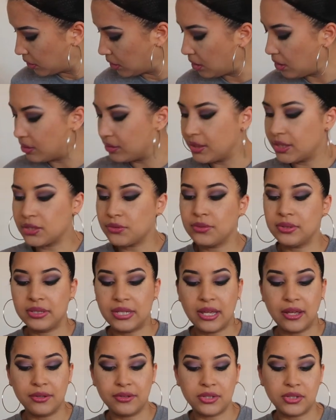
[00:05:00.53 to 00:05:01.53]
Oh, and this one
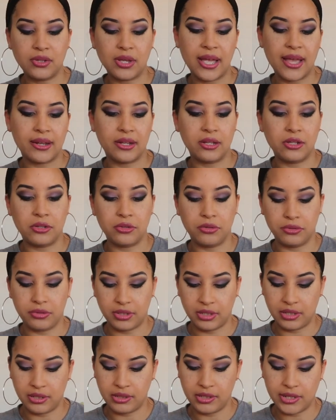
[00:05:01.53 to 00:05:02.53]
tells you how to use
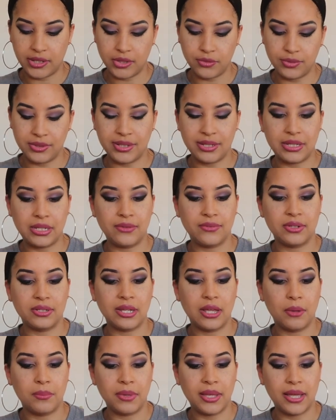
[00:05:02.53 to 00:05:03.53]
it. The other one didn't even
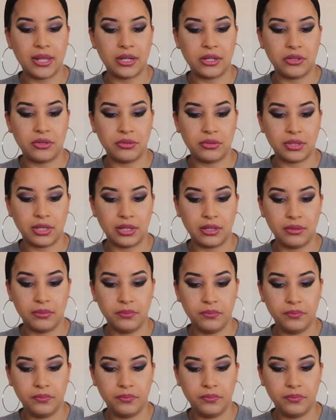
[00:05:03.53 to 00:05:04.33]
tell me how to use it.